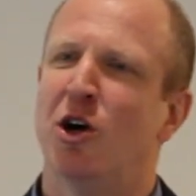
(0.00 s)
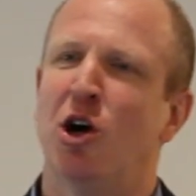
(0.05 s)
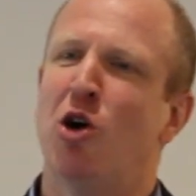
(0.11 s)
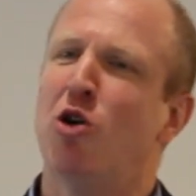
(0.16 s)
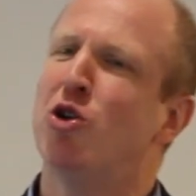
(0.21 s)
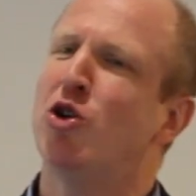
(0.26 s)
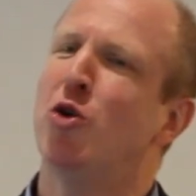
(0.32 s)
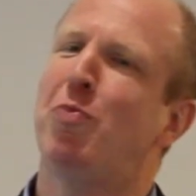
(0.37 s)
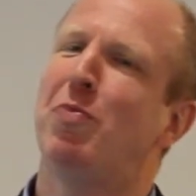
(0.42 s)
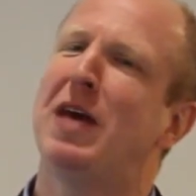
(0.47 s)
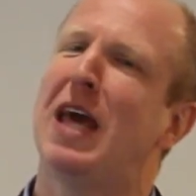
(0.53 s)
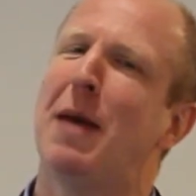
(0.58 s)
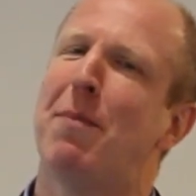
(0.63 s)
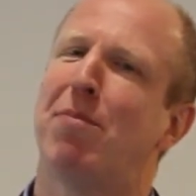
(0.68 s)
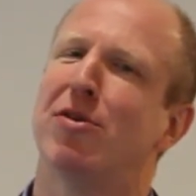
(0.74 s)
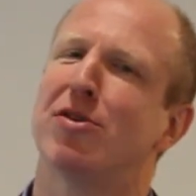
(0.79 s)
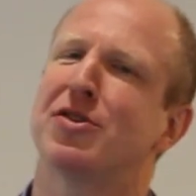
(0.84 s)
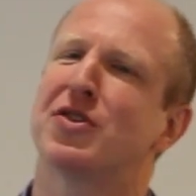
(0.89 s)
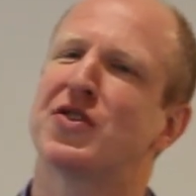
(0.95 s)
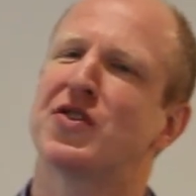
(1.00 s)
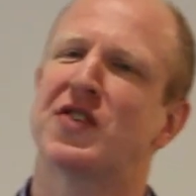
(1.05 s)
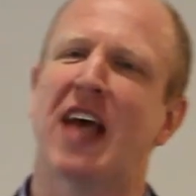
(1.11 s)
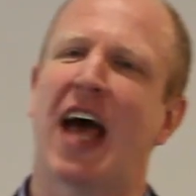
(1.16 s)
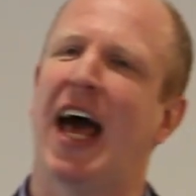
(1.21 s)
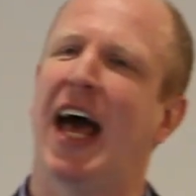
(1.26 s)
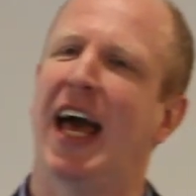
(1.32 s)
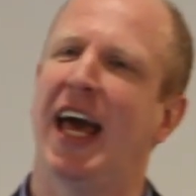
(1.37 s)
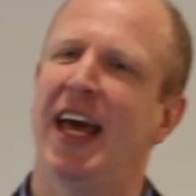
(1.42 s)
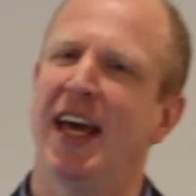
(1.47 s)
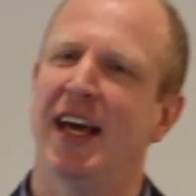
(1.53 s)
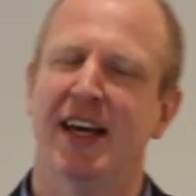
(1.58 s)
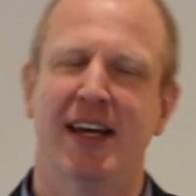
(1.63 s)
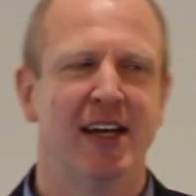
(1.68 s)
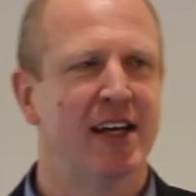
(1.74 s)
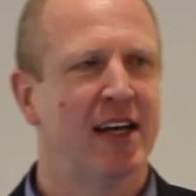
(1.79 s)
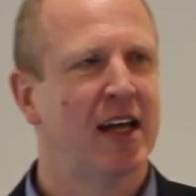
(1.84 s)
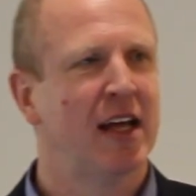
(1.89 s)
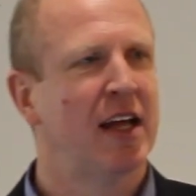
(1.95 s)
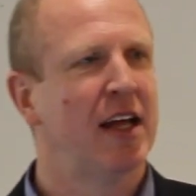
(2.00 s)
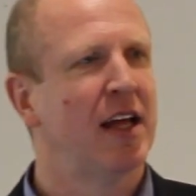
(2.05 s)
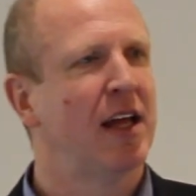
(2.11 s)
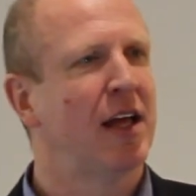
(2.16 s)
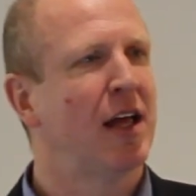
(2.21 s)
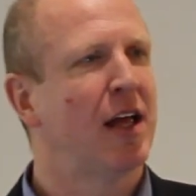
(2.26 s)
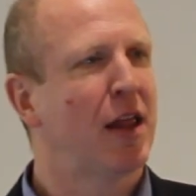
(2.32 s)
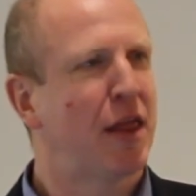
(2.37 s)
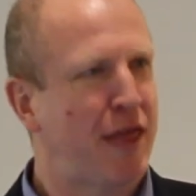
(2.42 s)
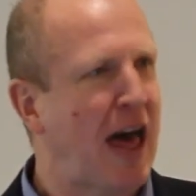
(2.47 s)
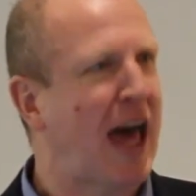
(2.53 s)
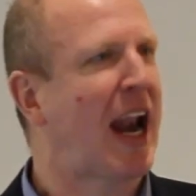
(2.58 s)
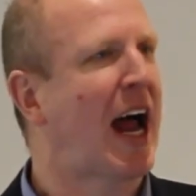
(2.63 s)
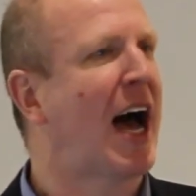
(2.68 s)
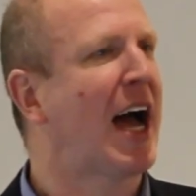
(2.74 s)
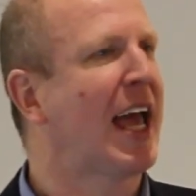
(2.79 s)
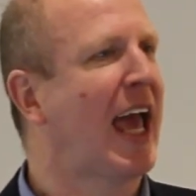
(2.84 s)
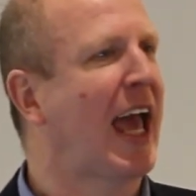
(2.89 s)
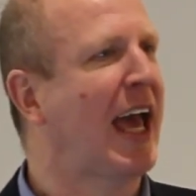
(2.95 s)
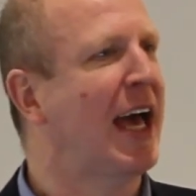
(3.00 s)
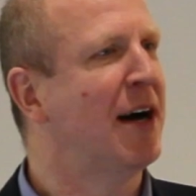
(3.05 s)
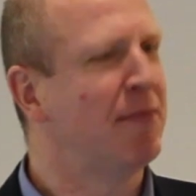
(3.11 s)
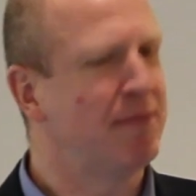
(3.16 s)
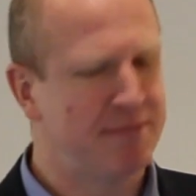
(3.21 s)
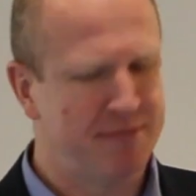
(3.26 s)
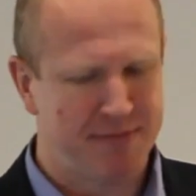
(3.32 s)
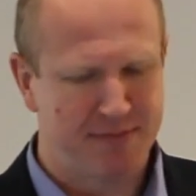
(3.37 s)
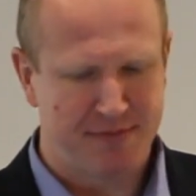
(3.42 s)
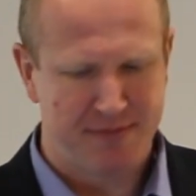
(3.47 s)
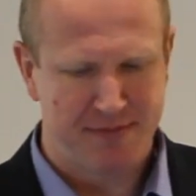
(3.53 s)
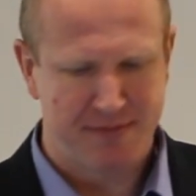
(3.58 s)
"Who do people say that I am?"